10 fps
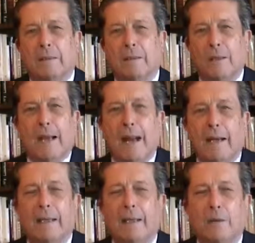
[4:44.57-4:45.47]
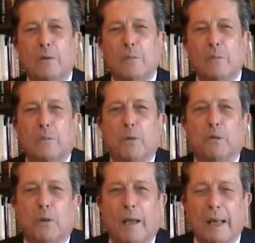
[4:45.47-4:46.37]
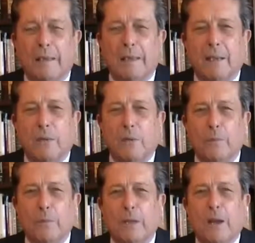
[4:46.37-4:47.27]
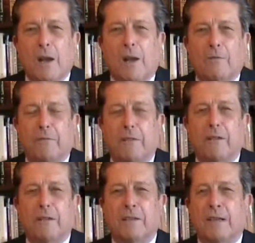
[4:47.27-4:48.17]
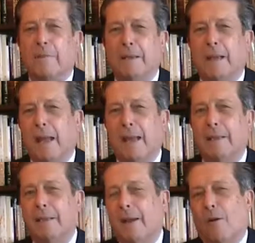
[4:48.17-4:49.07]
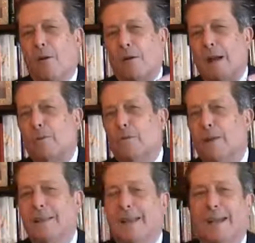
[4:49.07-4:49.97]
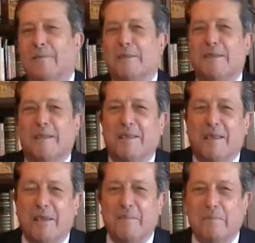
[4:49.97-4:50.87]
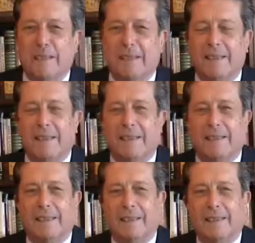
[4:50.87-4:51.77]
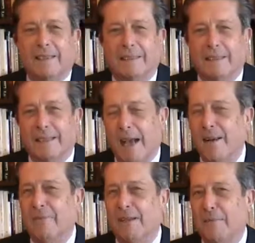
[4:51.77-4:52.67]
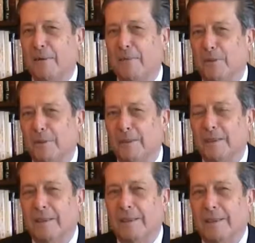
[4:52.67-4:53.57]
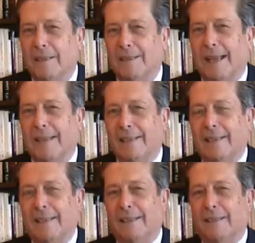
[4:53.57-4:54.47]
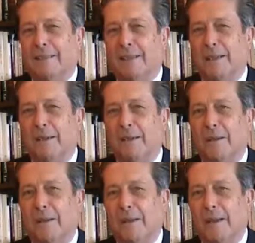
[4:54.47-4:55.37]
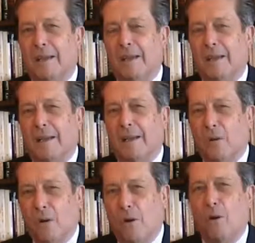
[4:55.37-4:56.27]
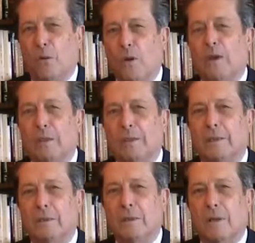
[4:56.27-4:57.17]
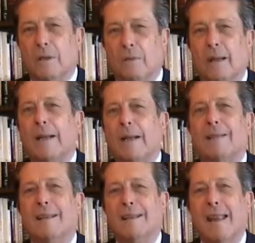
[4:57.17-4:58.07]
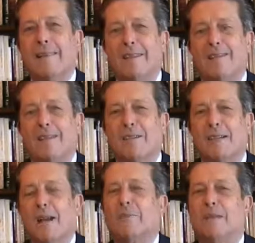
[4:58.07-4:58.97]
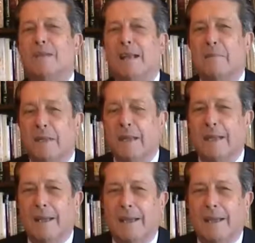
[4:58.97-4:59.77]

oligarchic groups, plutocratic groups of 7, 8 or now 20 countries the same. It's unbelievable that the whole world, 196 countries, can be